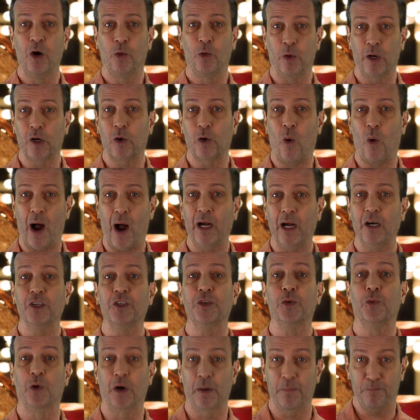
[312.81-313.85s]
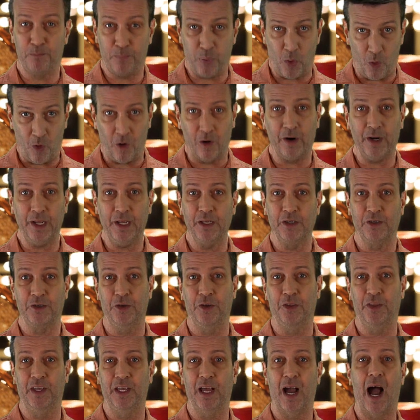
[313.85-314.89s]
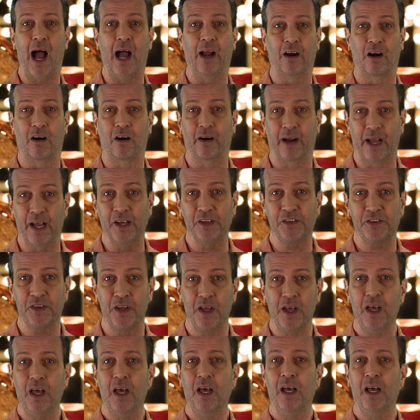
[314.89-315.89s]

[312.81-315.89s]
requires reporting to the IRS,